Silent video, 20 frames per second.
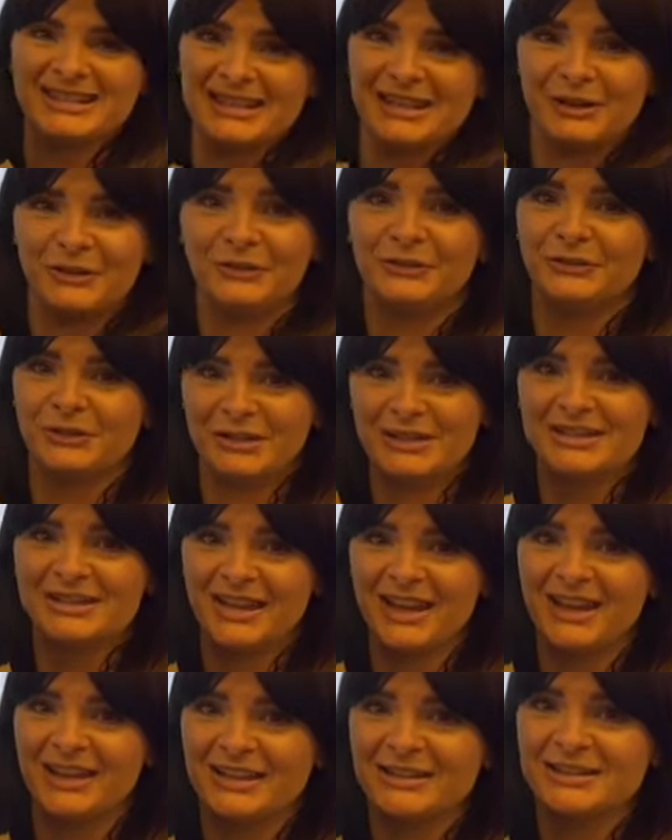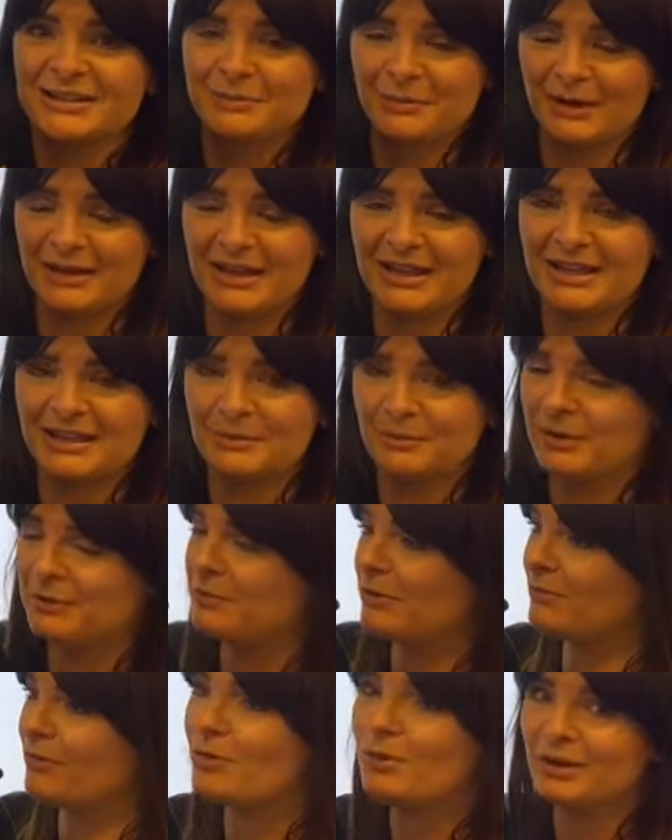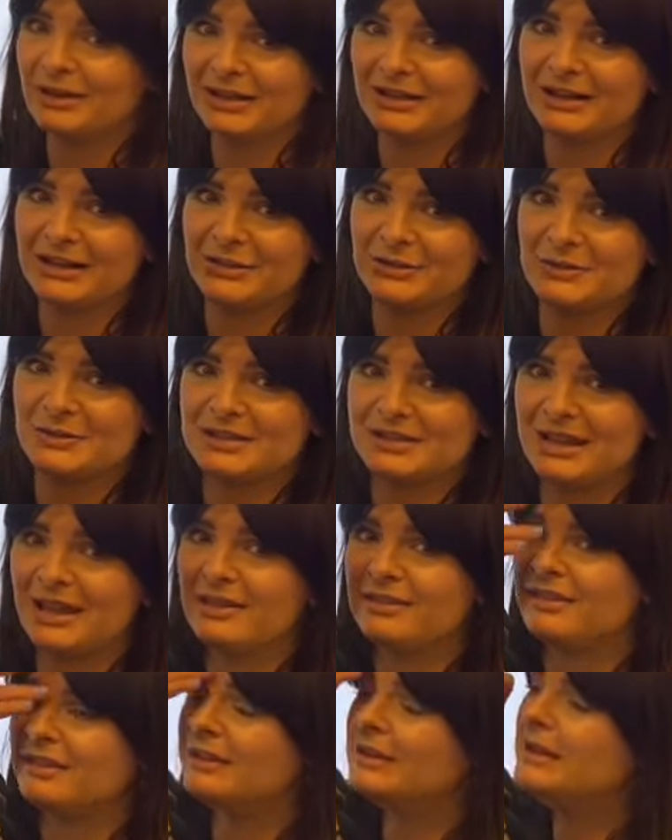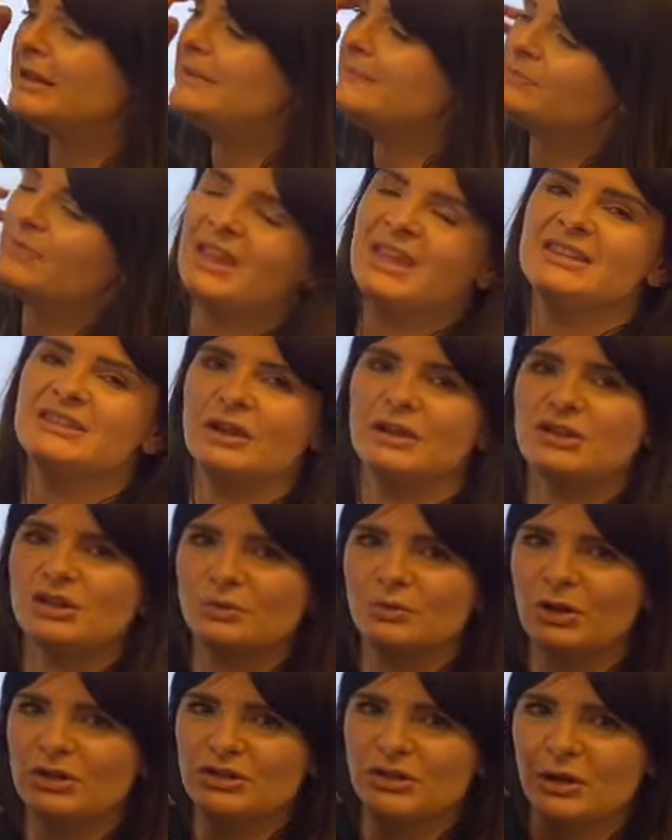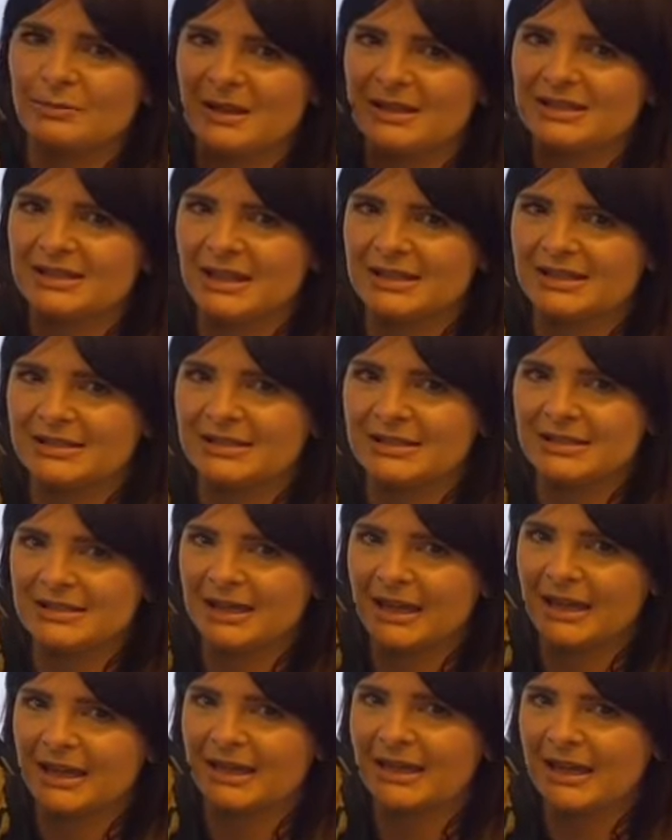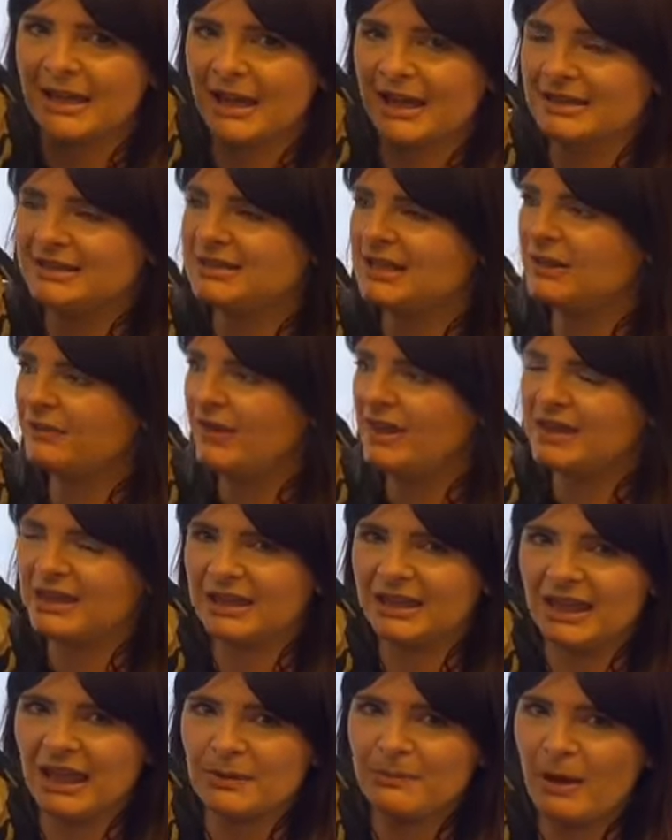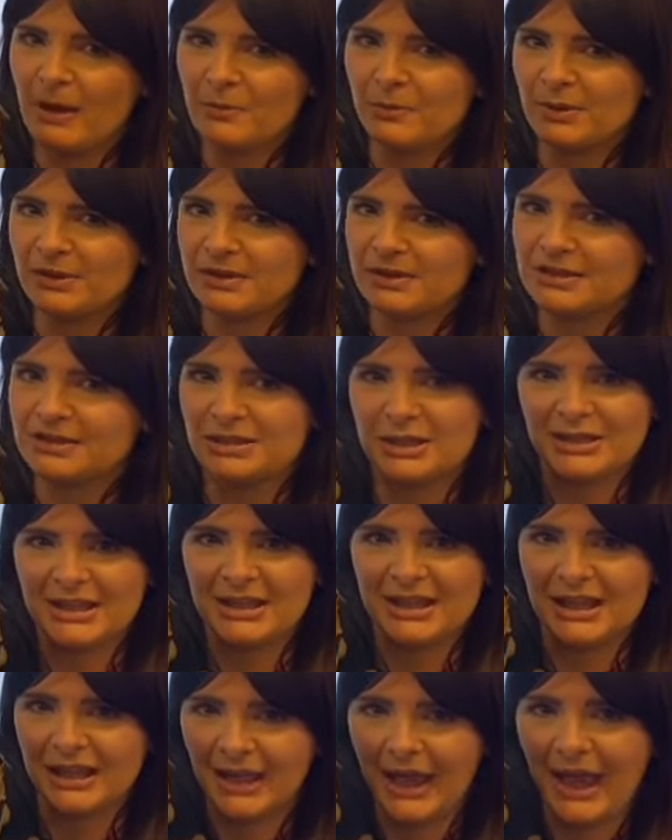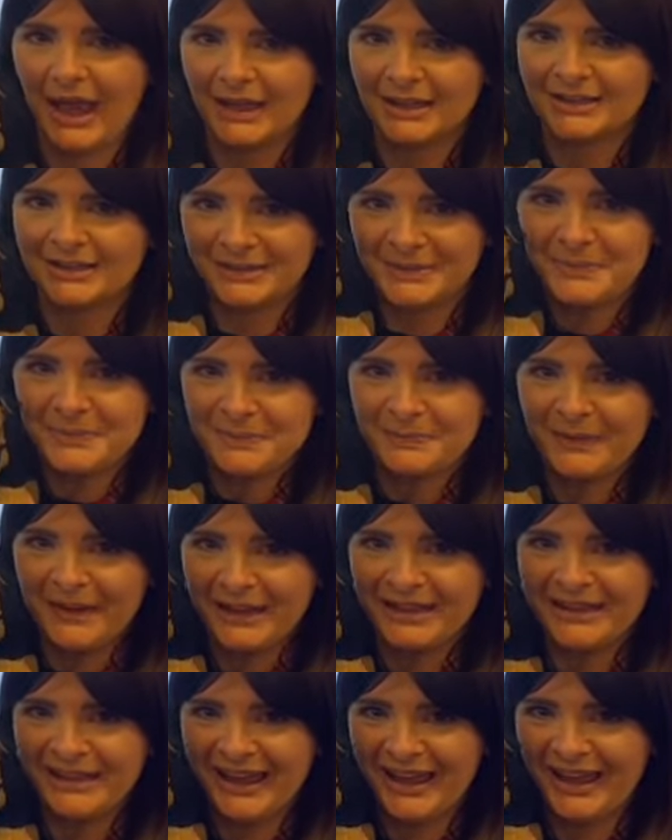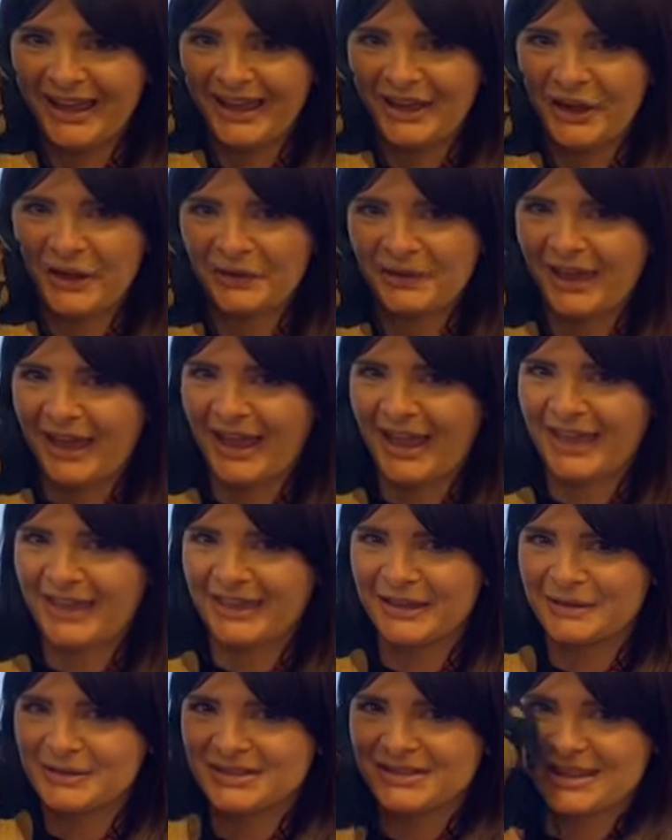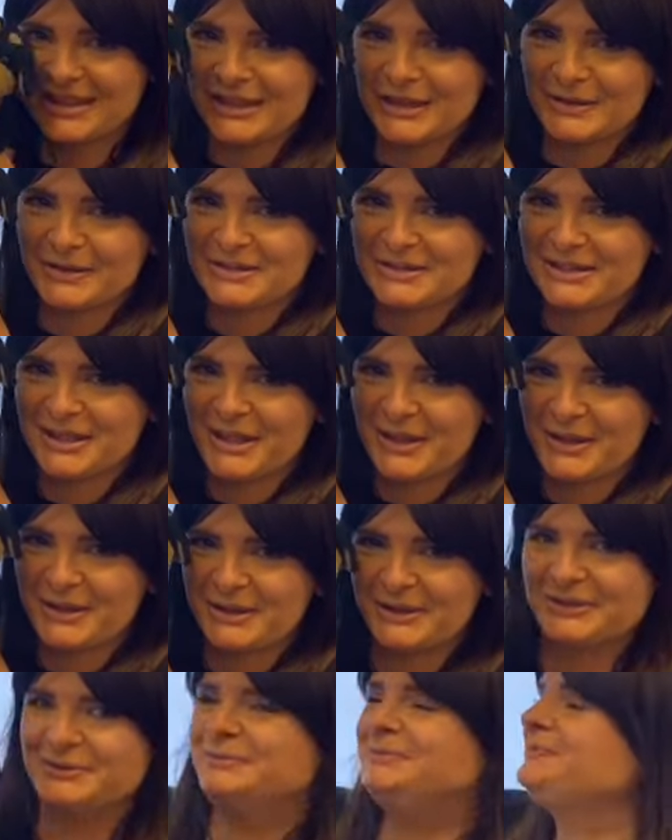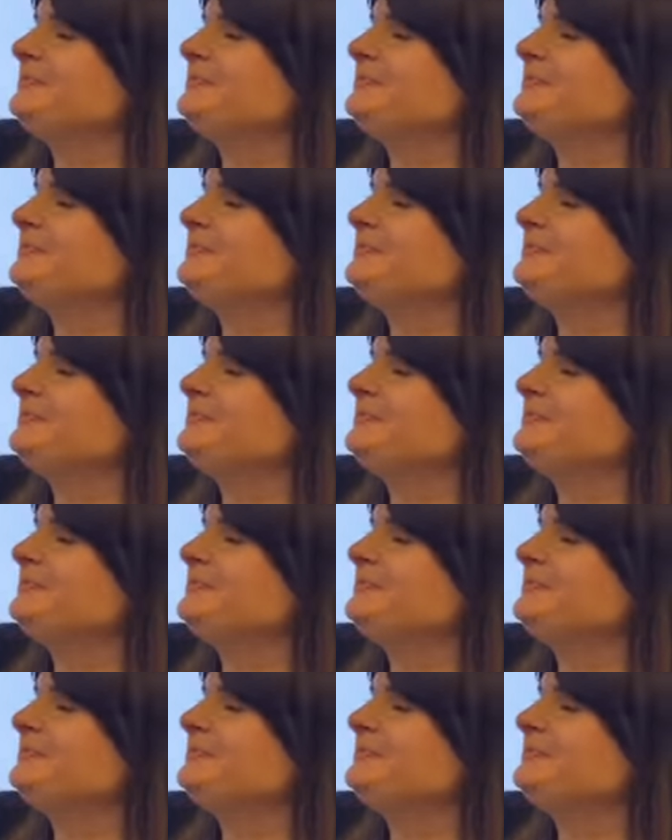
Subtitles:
he often does when we're all in the classroom together, he's going to watch our maths lesson today and see if he can keep up with us. Do you think he can? Yeah? Okay, he'll see you soon.